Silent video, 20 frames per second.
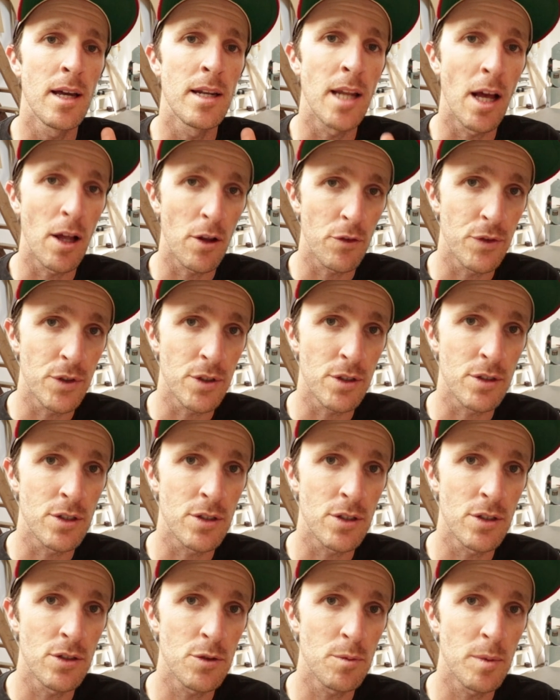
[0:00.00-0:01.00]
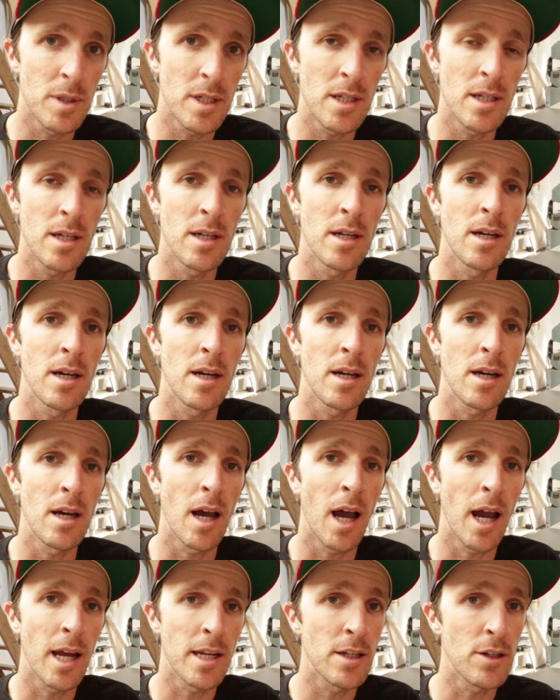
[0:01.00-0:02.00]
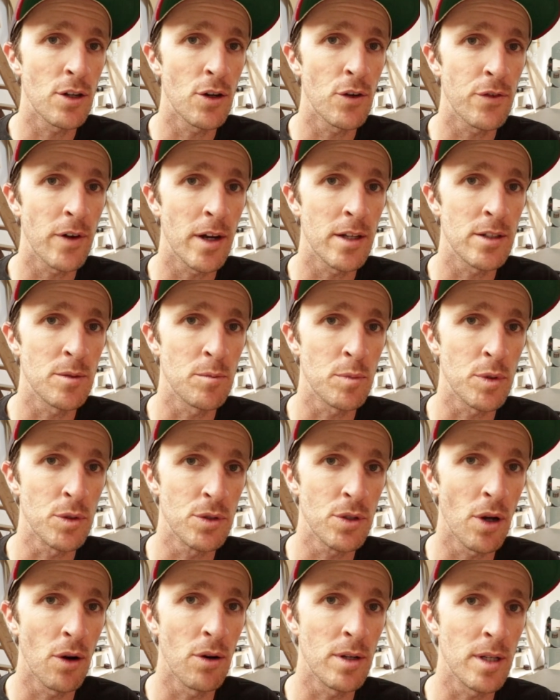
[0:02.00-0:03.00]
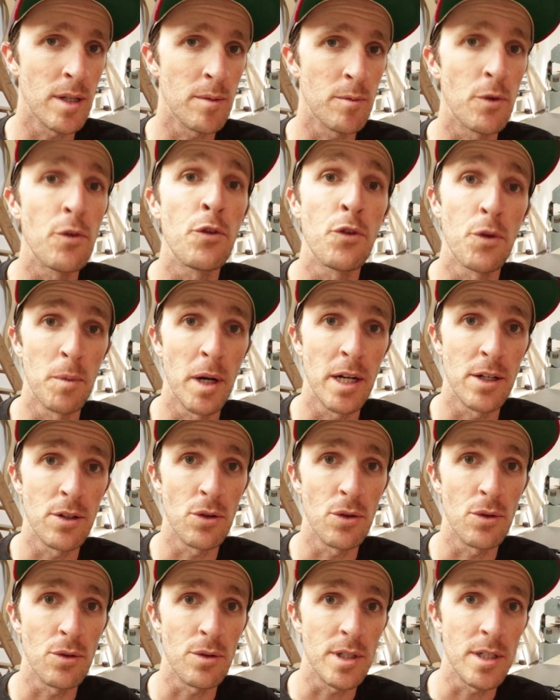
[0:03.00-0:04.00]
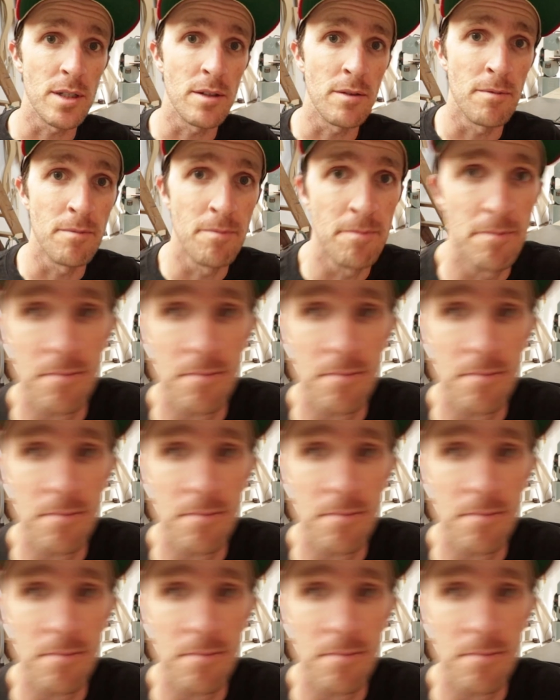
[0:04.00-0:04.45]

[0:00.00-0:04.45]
Now if you'll excuse me, I need to go find some plutonium for my DeLorean.